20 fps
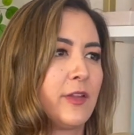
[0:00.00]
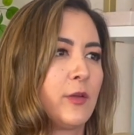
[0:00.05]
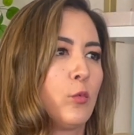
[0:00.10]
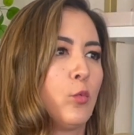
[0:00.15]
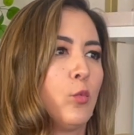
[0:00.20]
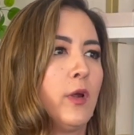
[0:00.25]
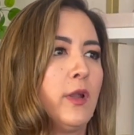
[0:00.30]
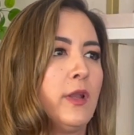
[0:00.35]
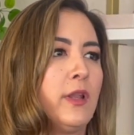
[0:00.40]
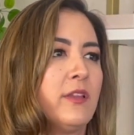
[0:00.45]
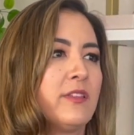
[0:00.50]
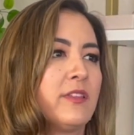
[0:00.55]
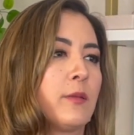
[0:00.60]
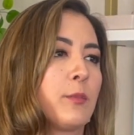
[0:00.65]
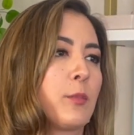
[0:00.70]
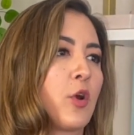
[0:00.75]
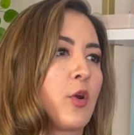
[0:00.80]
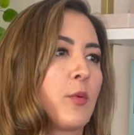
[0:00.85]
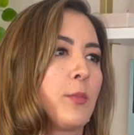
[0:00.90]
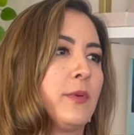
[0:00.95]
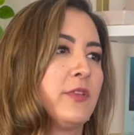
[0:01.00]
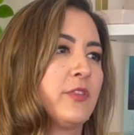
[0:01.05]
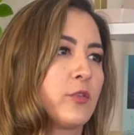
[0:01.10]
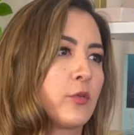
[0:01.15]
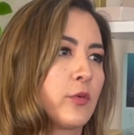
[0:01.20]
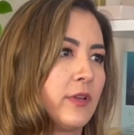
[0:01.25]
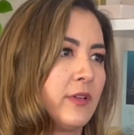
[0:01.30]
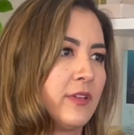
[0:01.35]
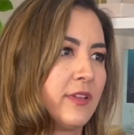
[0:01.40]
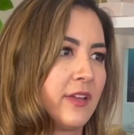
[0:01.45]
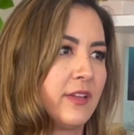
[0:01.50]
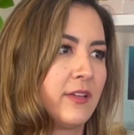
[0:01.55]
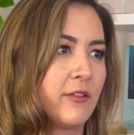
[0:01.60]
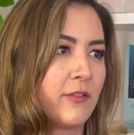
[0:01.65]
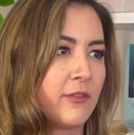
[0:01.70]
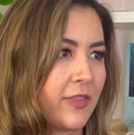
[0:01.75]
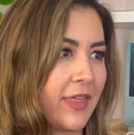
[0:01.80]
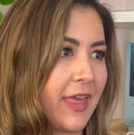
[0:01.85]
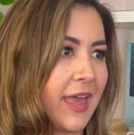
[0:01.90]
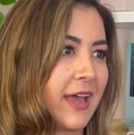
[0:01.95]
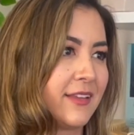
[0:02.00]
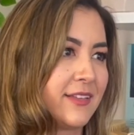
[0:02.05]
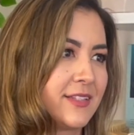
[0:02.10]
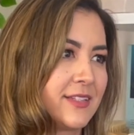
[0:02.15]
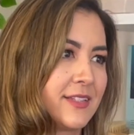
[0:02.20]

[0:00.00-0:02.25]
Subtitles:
Like, what is the purpose or intent of that?